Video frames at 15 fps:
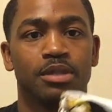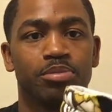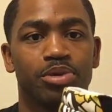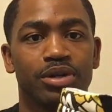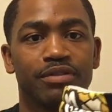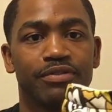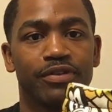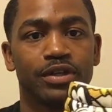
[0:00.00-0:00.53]

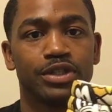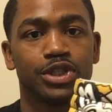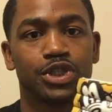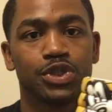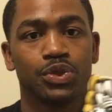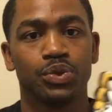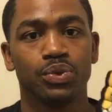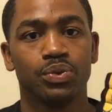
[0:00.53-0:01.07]
Pretty fun
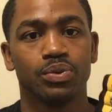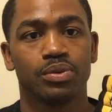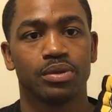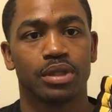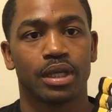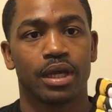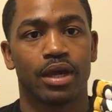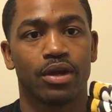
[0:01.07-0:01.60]
shoe.
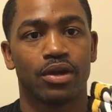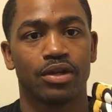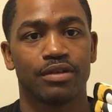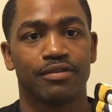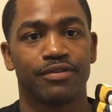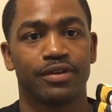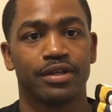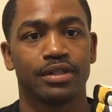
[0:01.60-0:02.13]
They got all
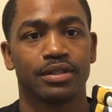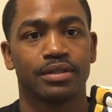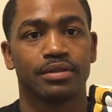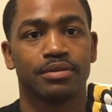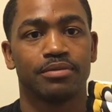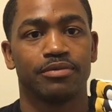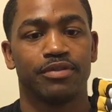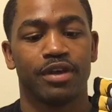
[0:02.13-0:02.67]
your fun
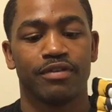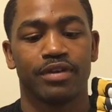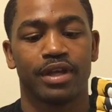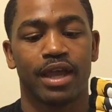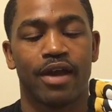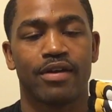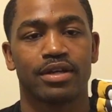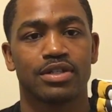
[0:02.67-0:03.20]
favorite
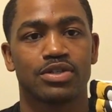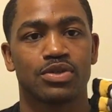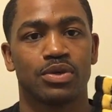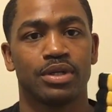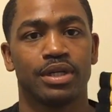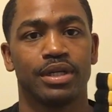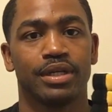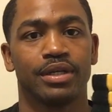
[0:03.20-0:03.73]
characters
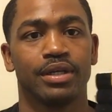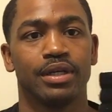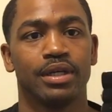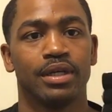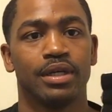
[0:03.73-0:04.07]
on there.